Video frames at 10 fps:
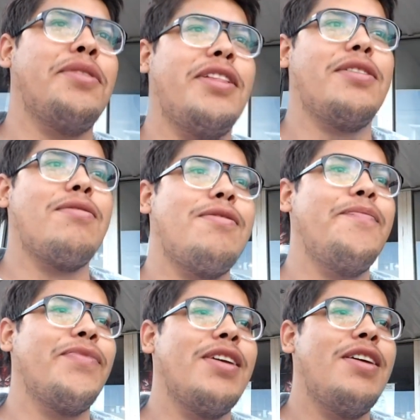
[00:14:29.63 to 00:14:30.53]
really cool.
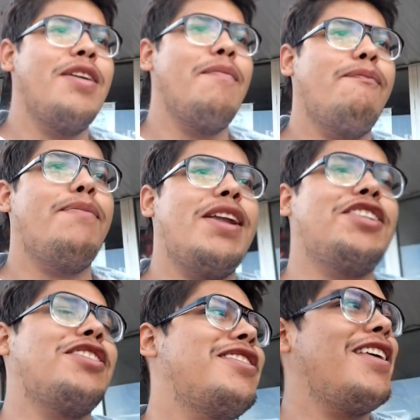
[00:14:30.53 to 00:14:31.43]
But it's
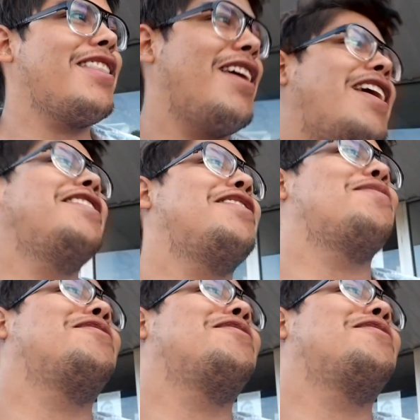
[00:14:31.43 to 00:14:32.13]
just that the Hastings